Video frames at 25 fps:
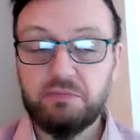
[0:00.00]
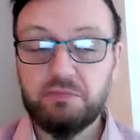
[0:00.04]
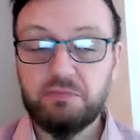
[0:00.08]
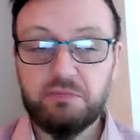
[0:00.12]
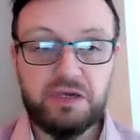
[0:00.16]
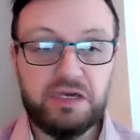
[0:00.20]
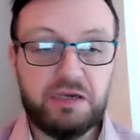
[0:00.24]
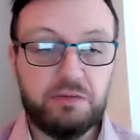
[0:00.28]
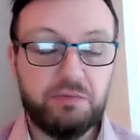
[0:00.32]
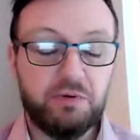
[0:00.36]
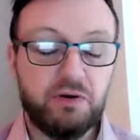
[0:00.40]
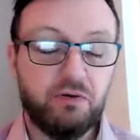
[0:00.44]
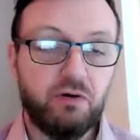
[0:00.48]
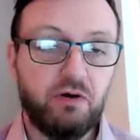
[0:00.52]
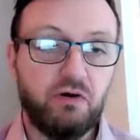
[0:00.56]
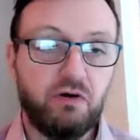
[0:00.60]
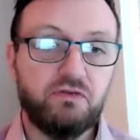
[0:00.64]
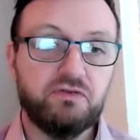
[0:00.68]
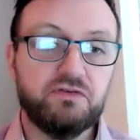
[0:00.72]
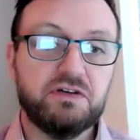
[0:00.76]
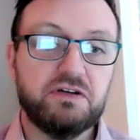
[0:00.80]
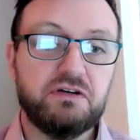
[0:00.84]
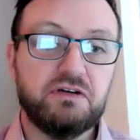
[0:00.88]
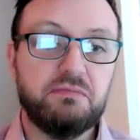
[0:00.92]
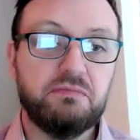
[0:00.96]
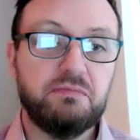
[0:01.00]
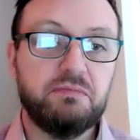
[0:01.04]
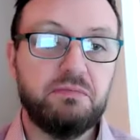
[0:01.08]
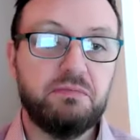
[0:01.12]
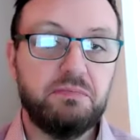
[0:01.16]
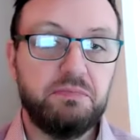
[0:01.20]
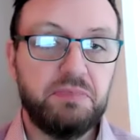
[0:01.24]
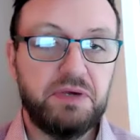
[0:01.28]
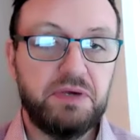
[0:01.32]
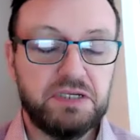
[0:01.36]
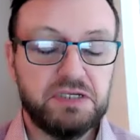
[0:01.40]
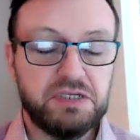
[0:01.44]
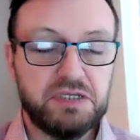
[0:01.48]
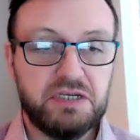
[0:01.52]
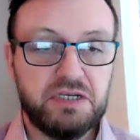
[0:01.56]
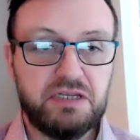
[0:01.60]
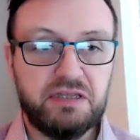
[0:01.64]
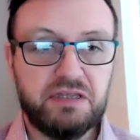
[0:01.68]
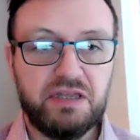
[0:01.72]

People are often busy.